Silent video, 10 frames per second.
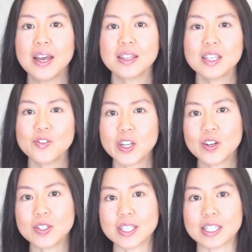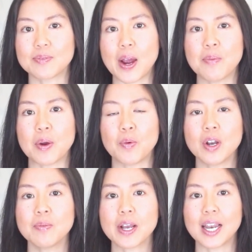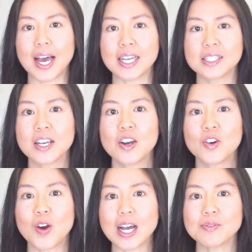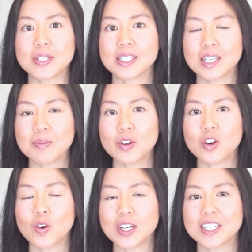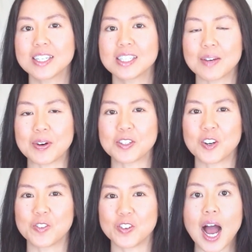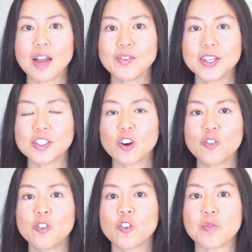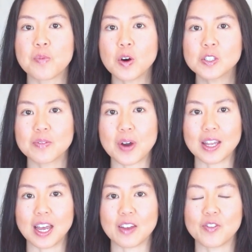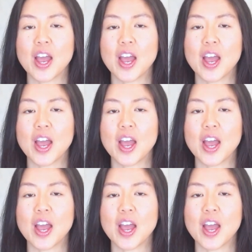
This video is inspired by one of my clients who asked me similar questions about tofu. I've eaten tofu for most of my life.